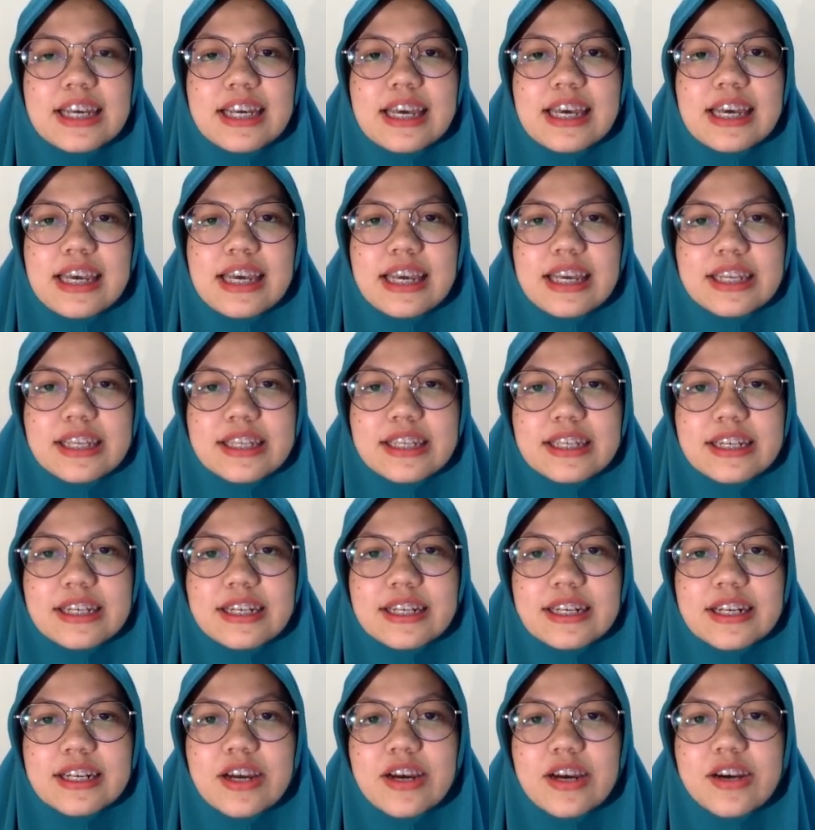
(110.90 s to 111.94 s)
It is
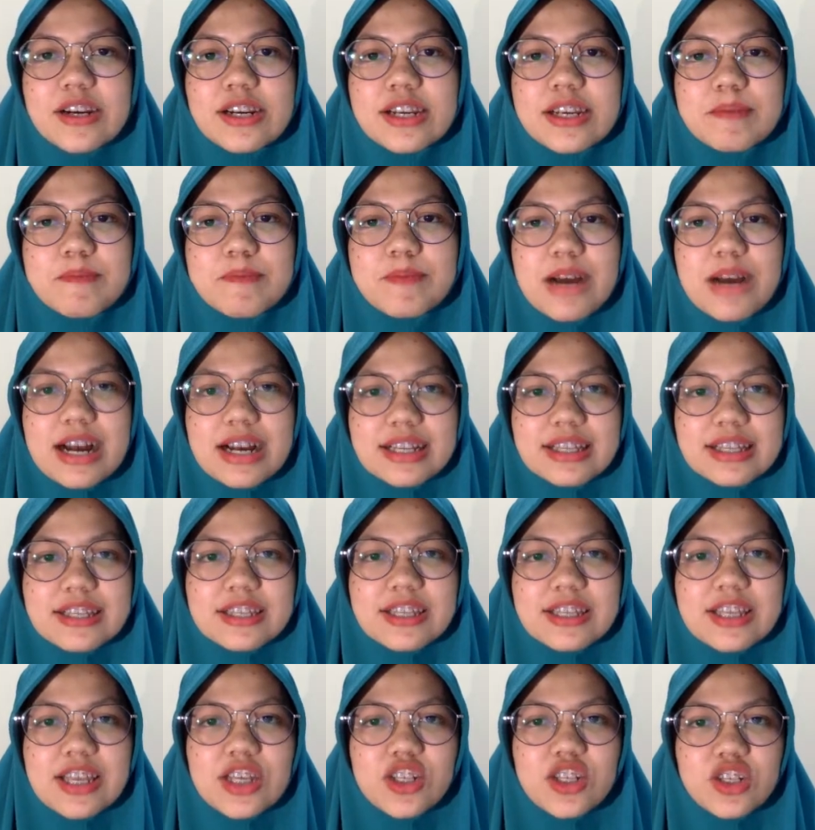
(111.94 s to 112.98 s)
an early bug
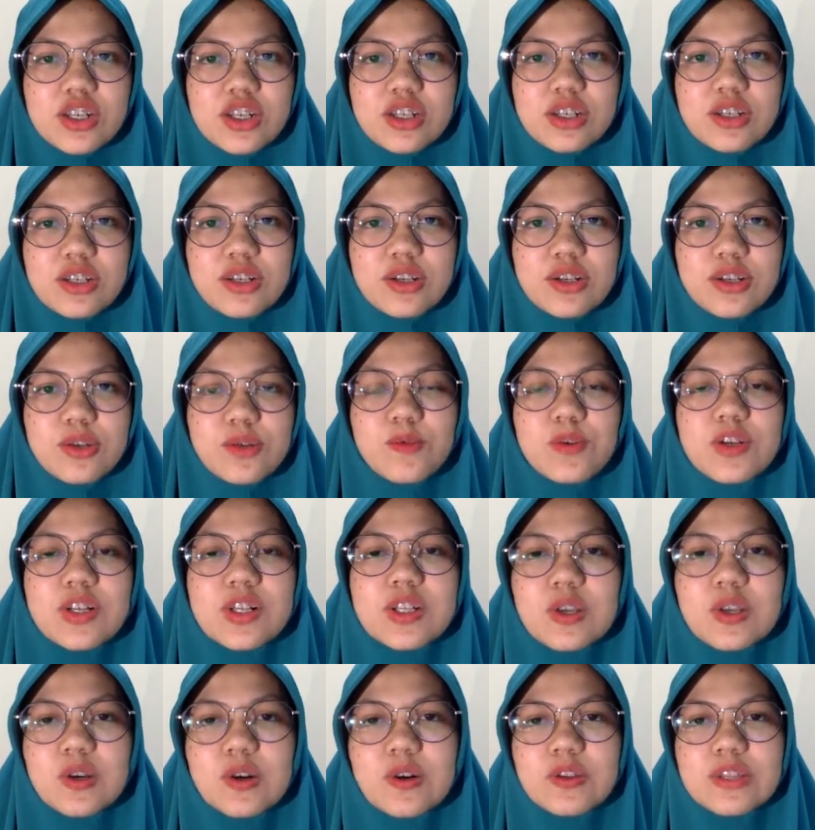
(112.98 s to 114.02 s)
detection. You will
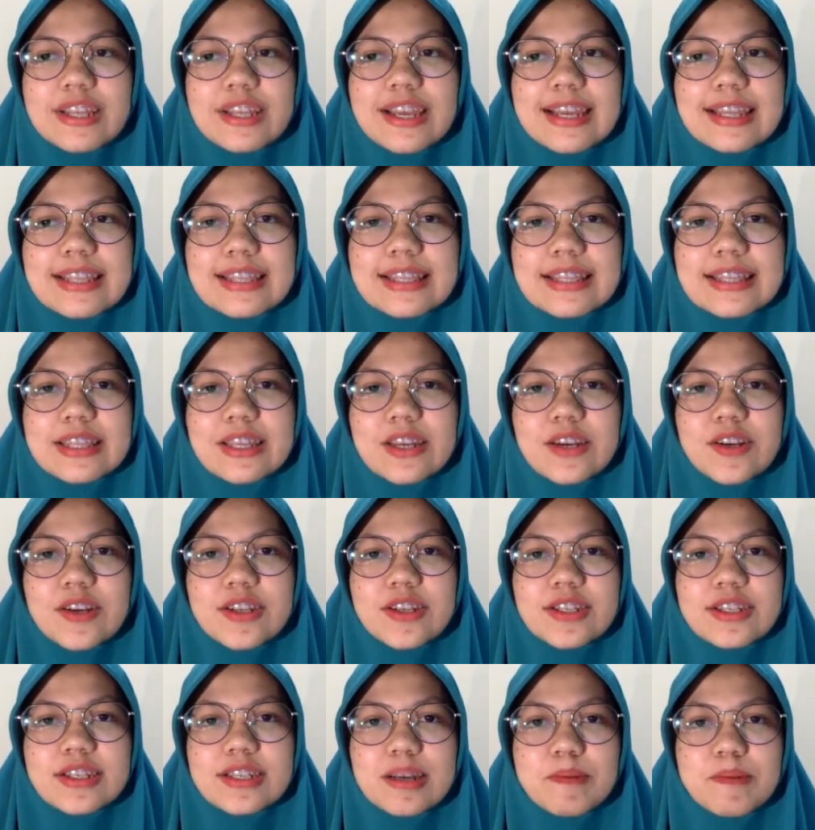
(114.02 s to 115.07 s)
know that there is
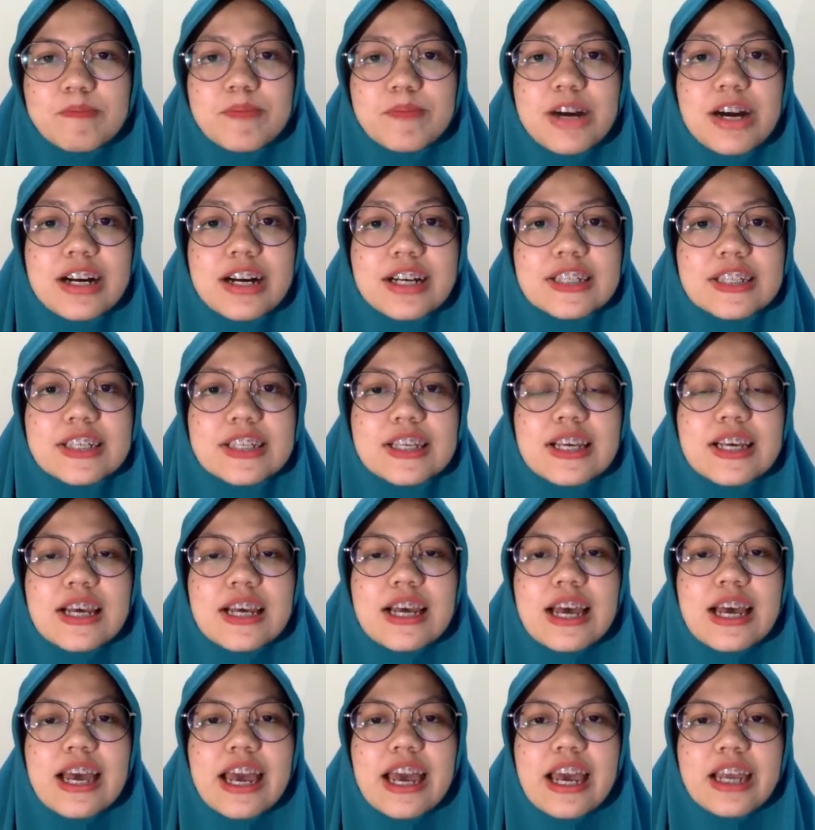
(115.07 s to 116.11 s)
some bugs
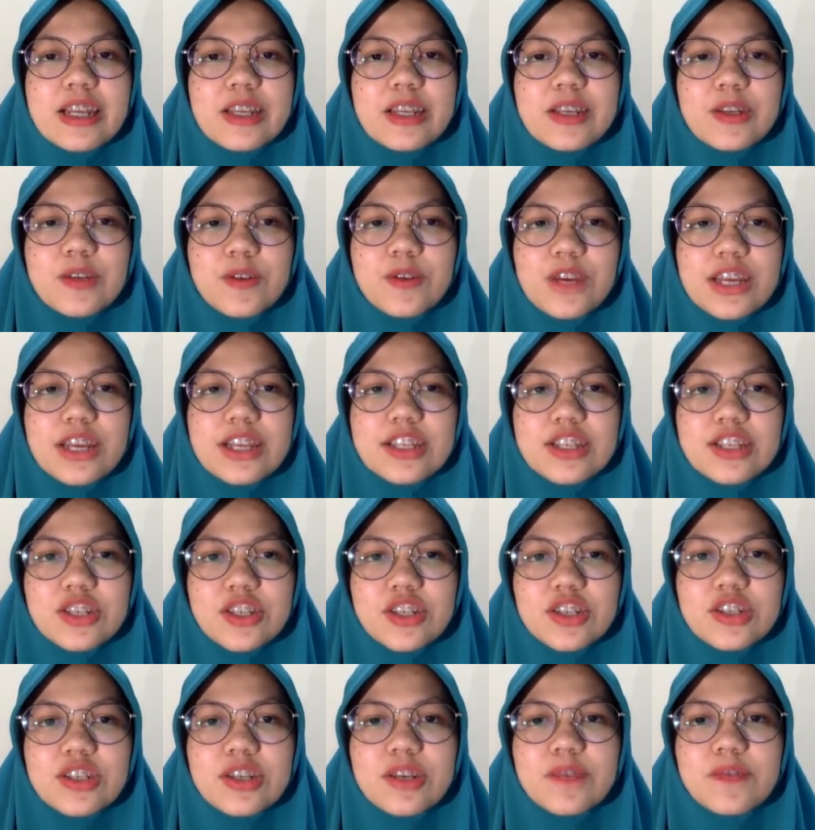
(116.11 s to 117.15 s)
and you can
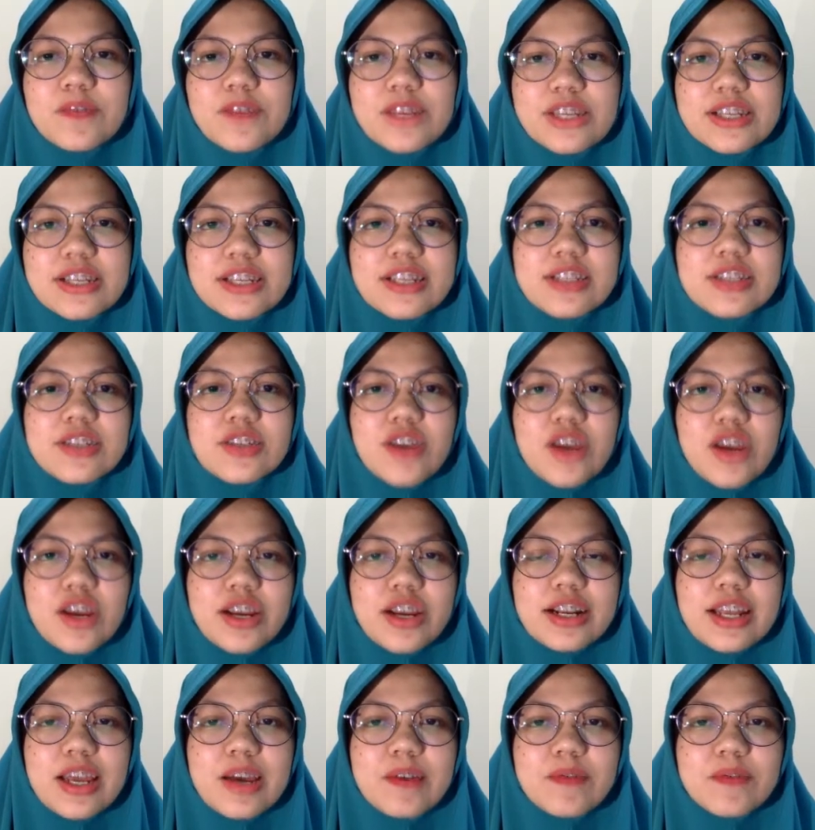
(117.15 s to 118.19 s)
just fix it
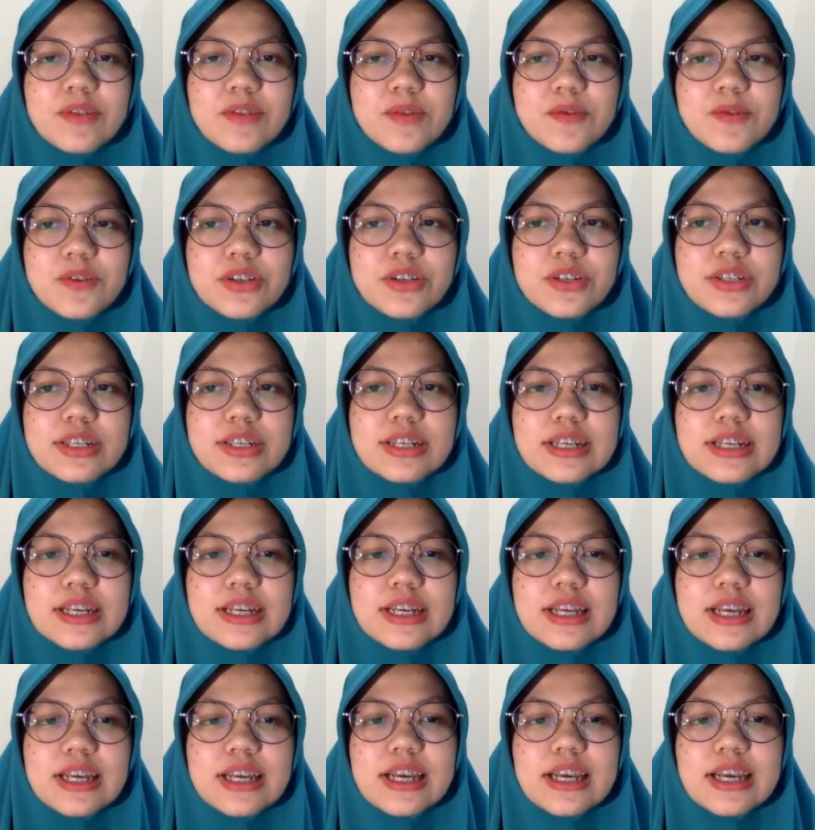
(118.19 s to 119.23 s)
directly afterwards.
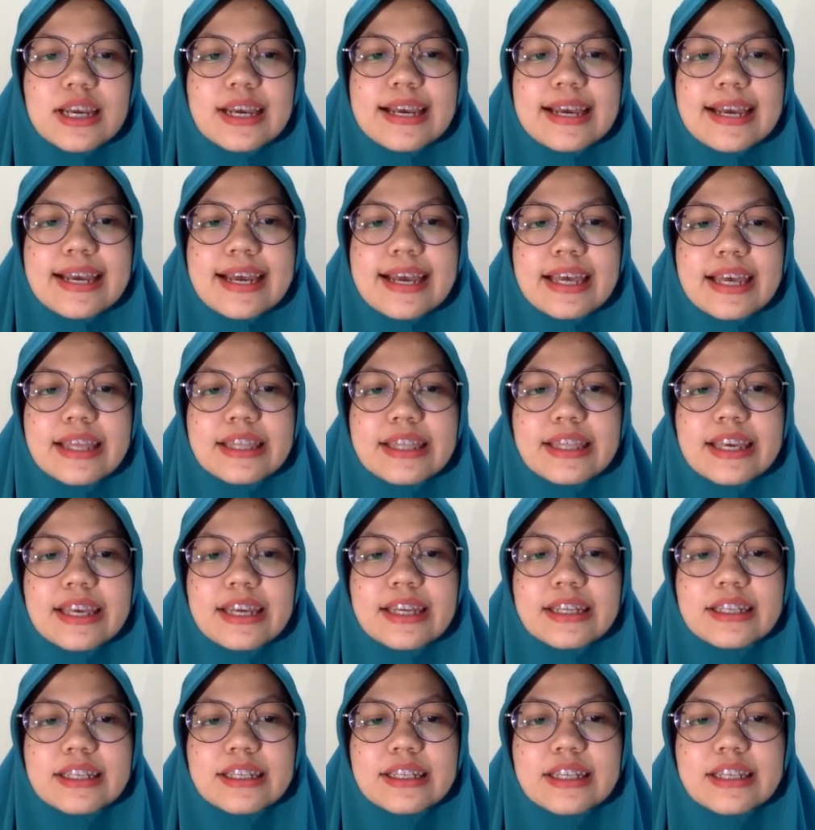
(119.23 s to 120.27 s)
And
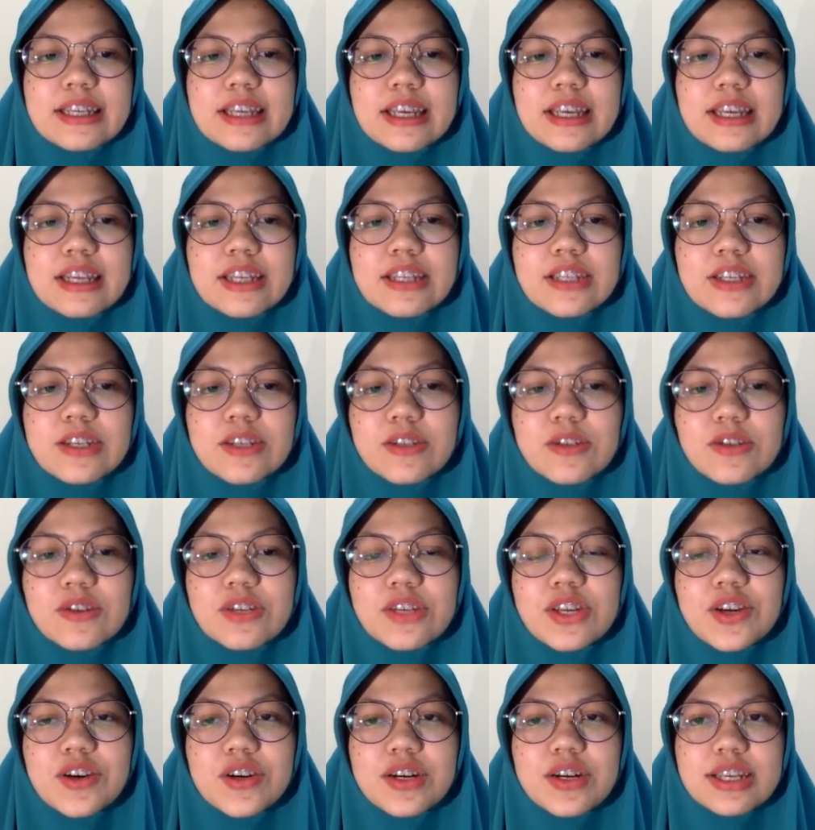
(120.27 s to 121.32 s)
then it is also
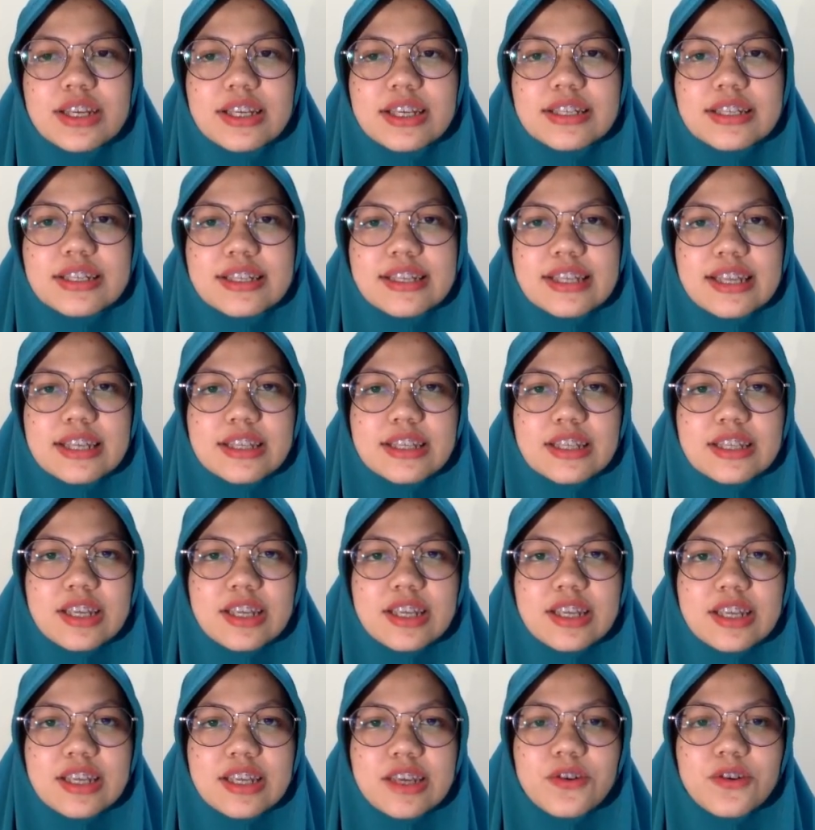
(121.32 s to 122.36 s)
the earliest testing
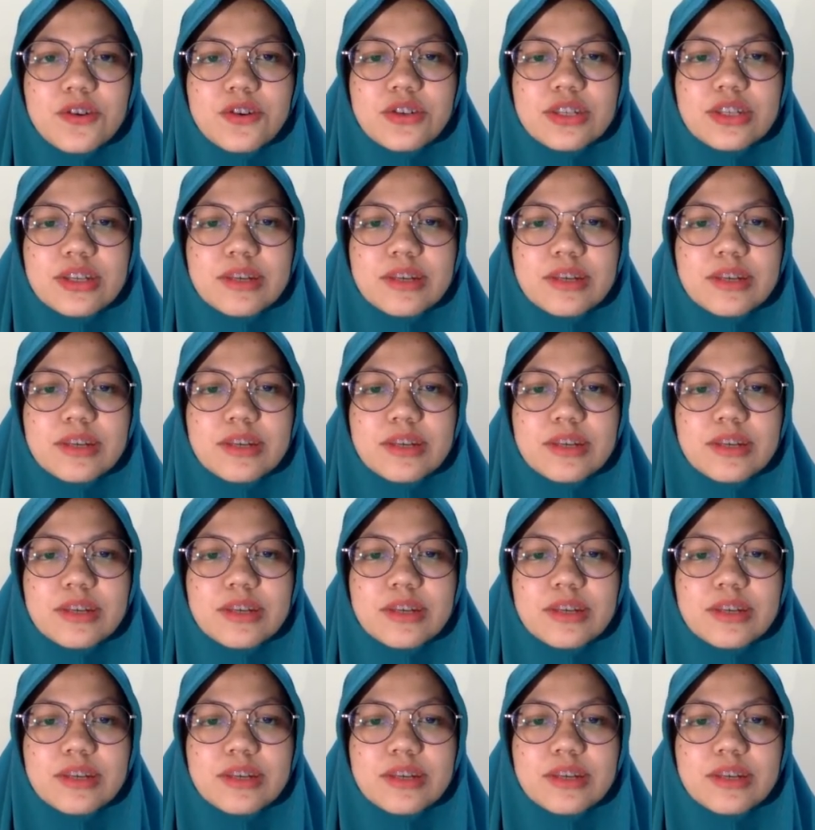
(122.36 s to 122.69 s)
effort.